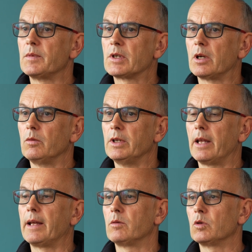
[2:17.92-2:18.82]
So
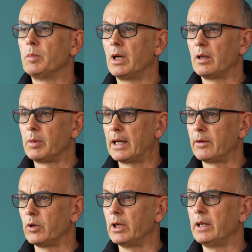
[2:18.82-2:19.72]
yeah, that was all part of the
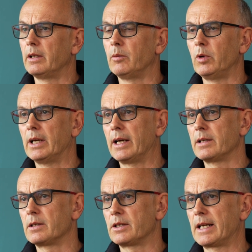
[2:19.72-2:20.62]
plan really. And then we
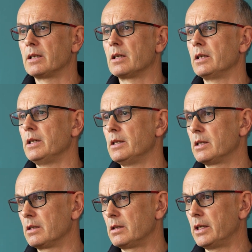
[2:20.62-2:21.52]
had
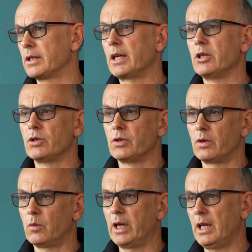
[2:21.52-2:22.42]
sanitise stations
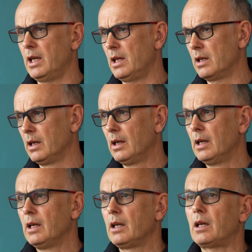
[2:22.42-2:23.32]
on the way in,
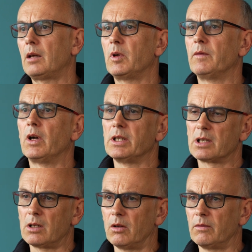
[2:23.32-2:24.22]

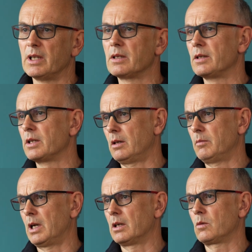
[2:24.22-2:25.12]
advice on distancing
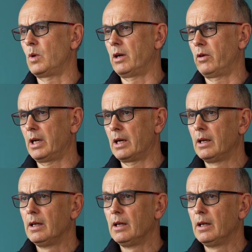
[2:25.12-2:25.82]
and mask wearing,